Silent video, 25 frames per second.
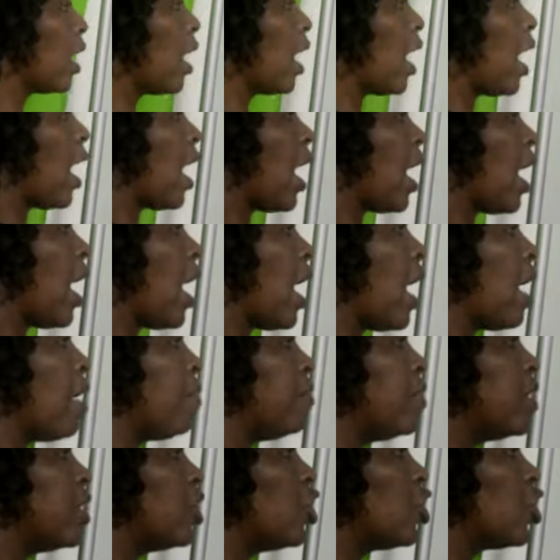I
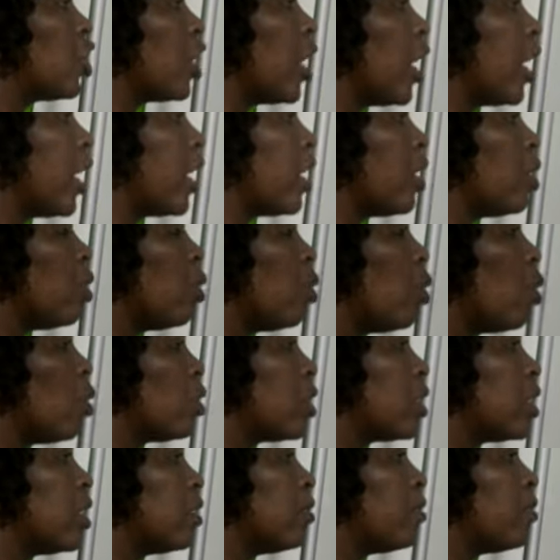have the J
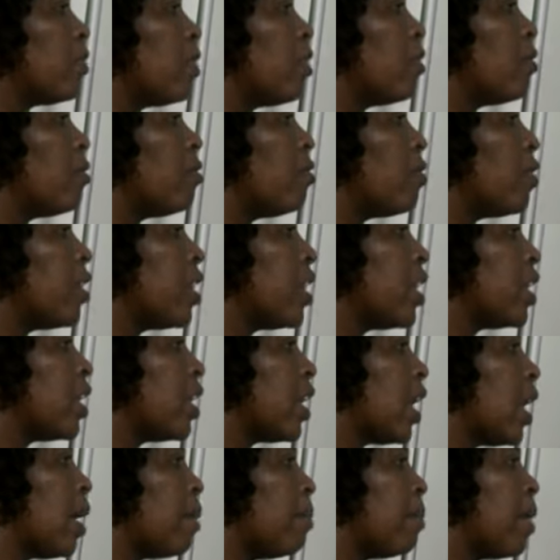hooked for V
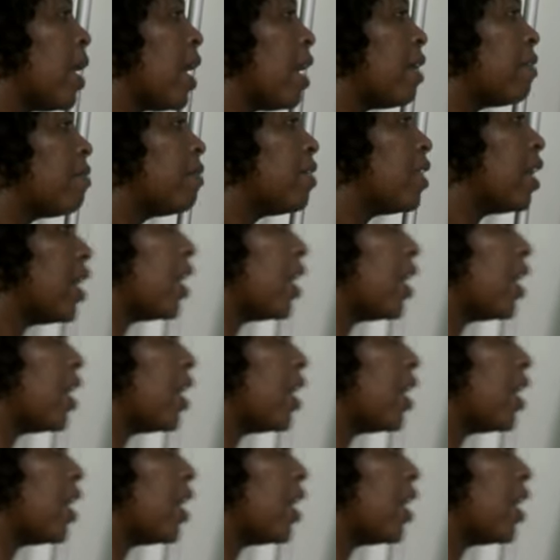above the